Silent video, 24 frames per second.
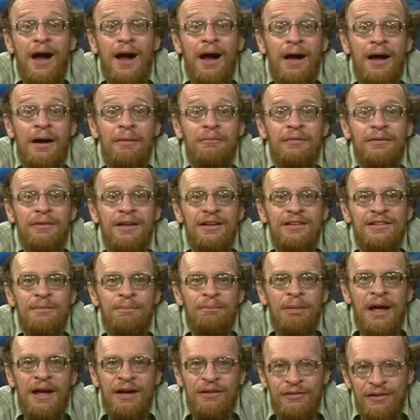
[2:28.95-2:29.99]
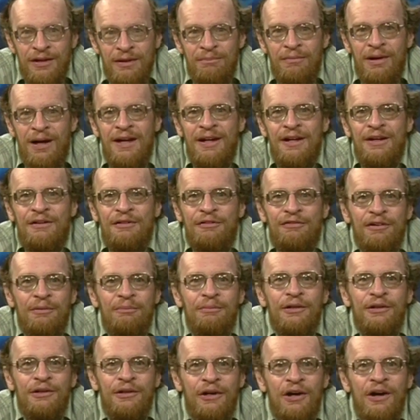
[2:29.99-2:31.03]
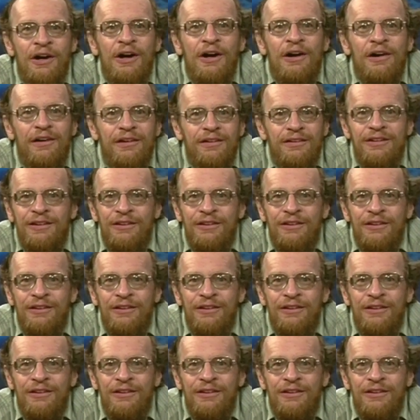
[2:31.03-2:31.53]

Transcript: um, it's a pound a mile from your car.